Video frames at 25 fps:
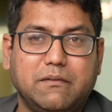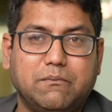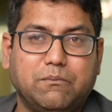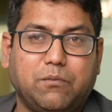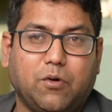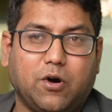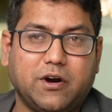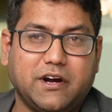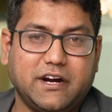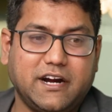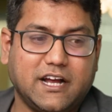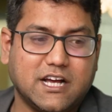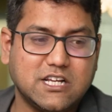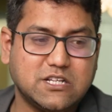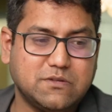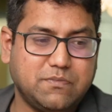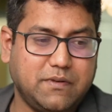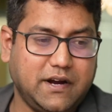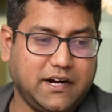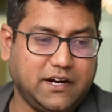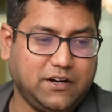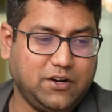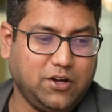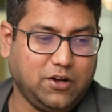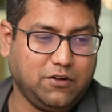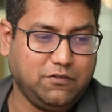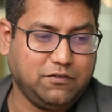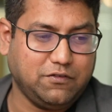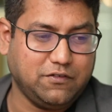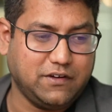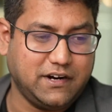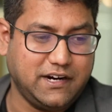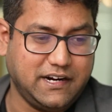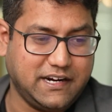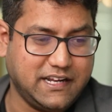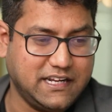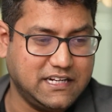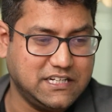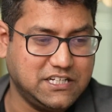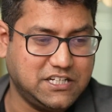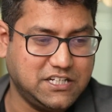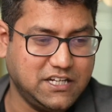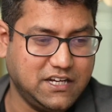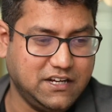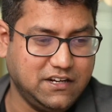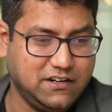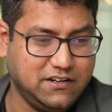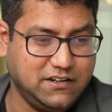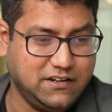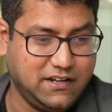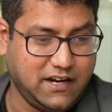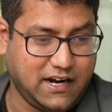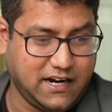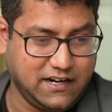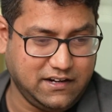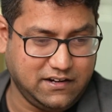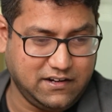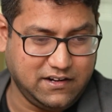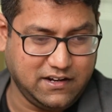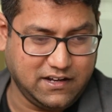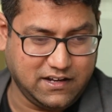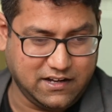important aspect of retention that